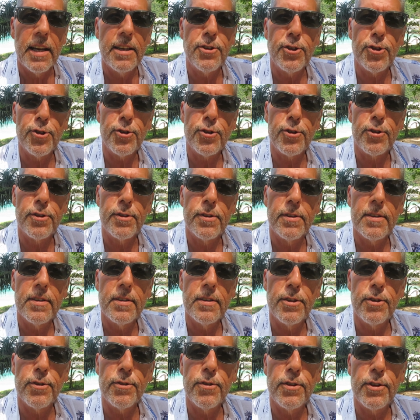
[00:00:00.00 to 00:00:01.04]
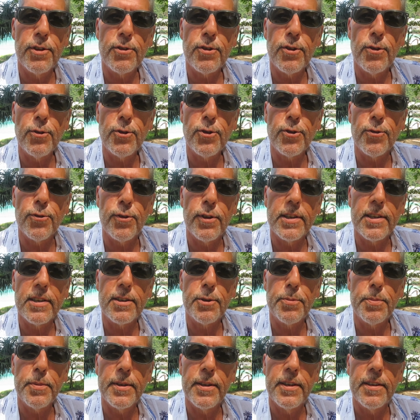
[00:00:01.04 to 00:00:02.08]
just the social
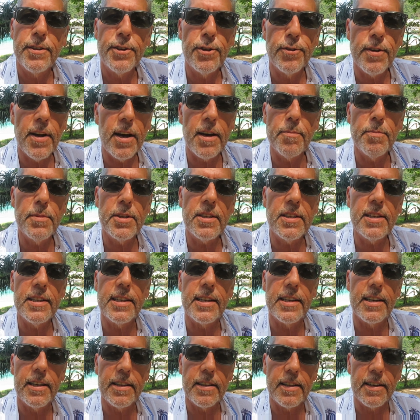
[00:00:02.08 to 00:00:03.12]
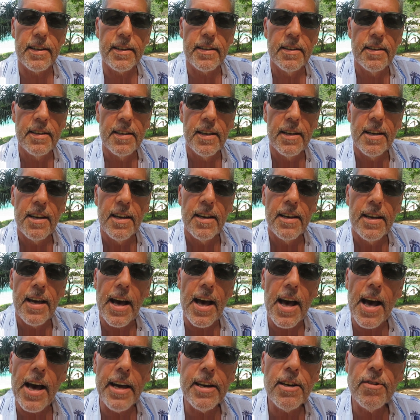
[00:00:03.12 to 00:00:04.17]
experience. You're not missing anything.
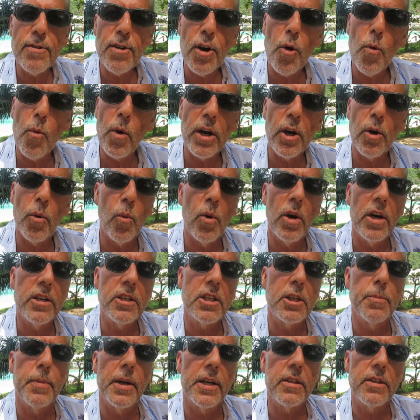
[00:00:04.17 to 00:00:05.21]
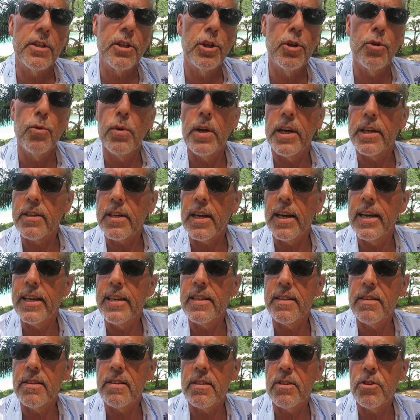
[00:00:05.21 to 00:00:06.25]
I don't know what it was about the U.S.
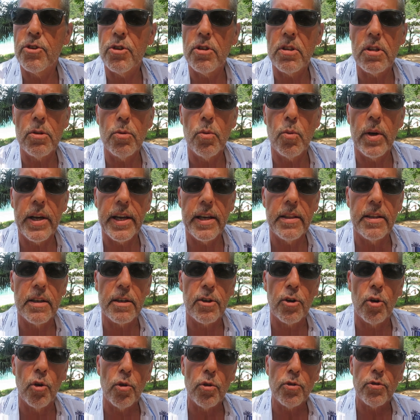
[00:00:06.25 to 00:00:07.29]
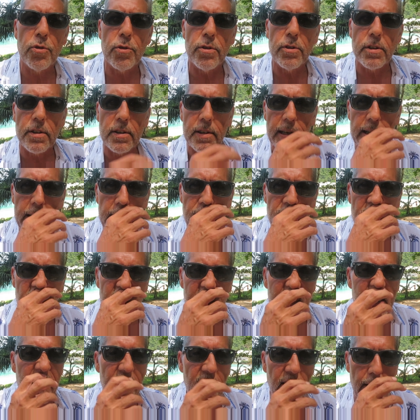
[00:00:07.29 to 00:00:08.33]
It's just the way the culture is
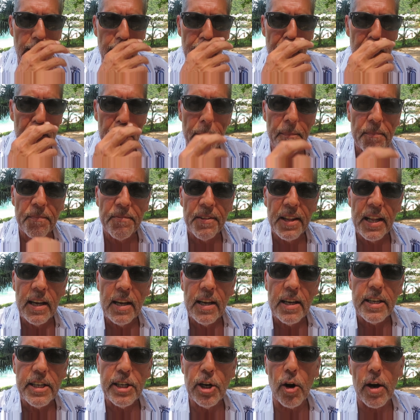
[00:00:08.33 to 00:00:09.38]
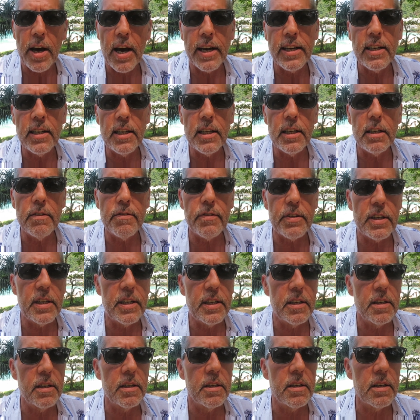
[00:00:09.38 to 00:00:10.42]
engineered, and you know, I live
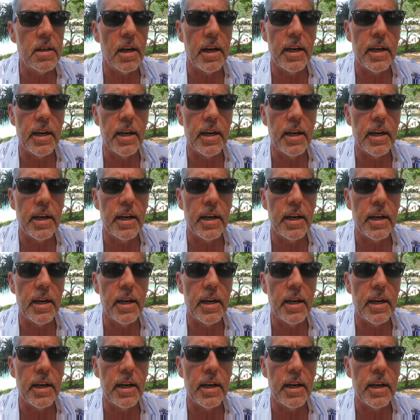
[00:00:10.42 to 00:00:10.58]
in